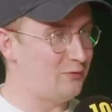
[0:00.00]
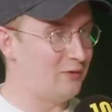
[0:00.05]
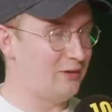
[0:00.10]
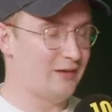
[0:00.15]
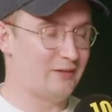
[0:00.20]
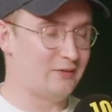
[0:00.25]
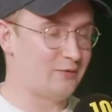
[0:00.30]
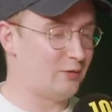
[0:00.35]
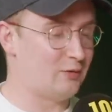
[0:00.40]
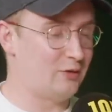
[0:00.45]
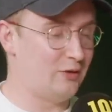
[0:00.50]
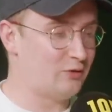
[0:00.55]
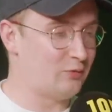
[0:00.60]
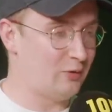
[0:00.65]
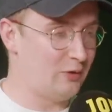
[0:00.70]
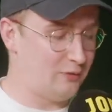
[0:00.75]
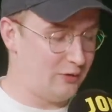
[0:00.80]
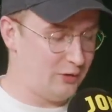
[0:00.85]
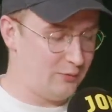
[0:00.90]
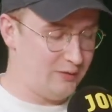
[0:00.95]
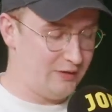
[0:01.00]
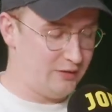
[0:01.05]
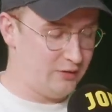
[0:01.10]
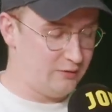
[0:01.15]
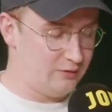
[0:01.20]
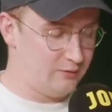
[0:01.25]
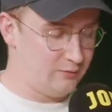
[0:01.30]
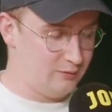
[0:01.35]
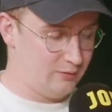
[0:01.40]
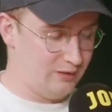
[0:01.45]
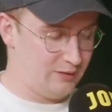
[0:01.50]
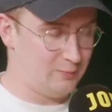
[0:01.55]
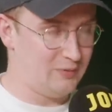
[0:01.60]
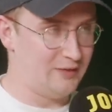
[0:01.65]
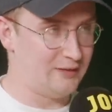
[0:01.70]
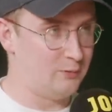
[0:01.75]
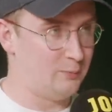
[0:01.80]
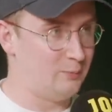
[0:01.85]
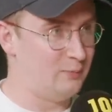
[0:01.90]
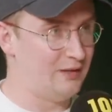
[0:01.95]
funny. It's, it's quite funny when you like
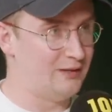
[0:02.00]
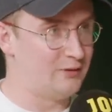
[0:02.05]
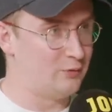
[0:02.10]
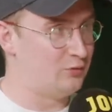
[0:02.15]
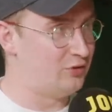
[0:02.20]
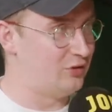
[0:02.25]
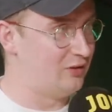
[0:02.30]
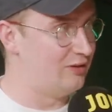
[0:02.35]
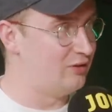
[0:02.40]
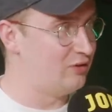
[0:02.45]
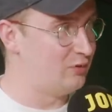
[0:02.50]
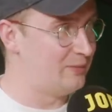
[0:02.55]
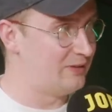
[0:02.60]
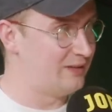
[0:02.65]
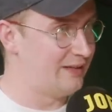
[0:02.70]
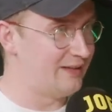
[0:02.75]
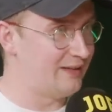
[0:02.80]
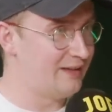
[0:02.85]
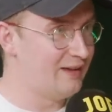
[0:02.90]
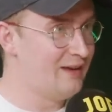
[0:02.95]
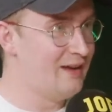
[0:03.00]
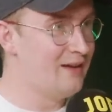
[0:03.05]
political journalism is like